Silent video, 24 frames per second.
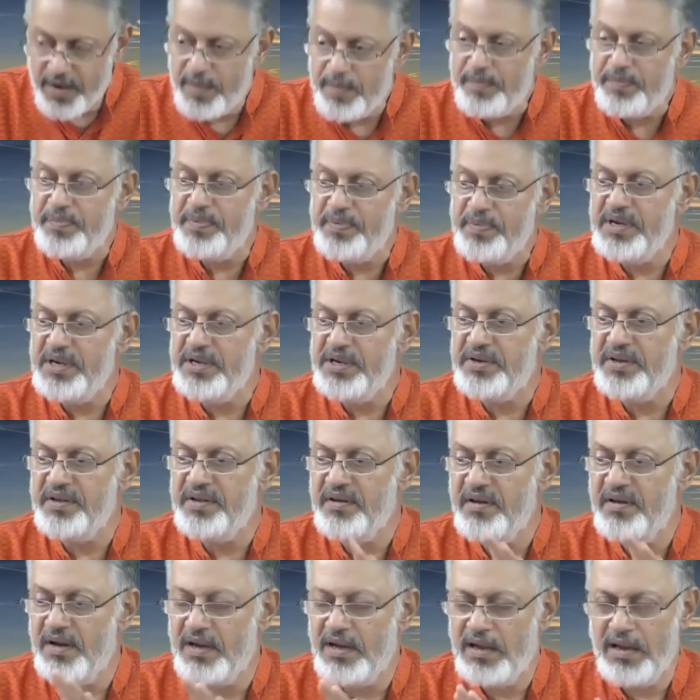
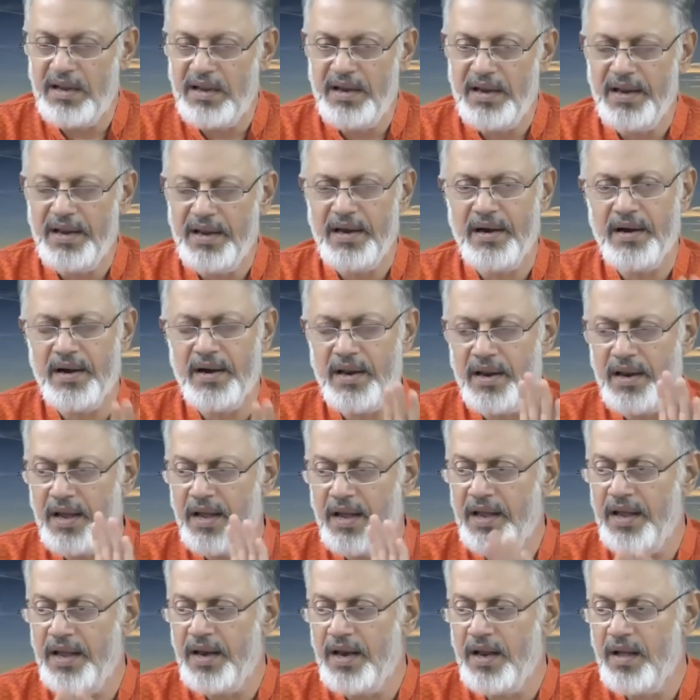repeating again and
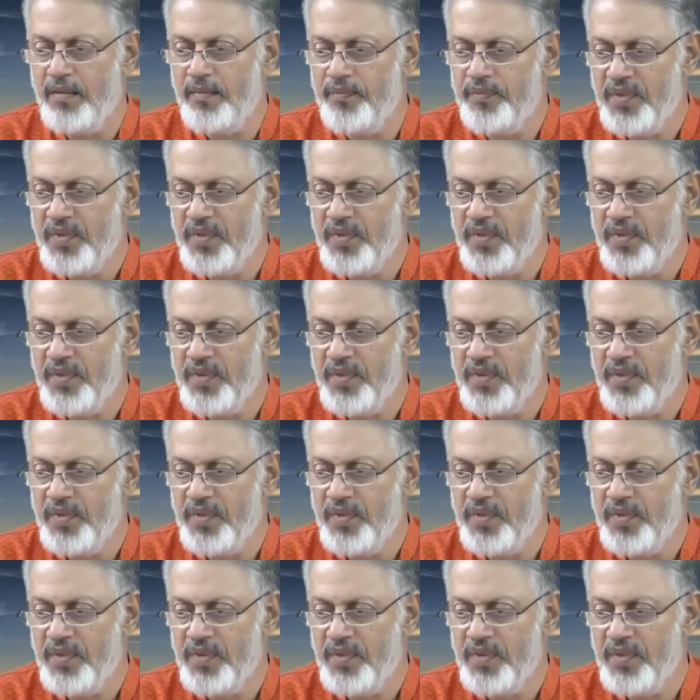again.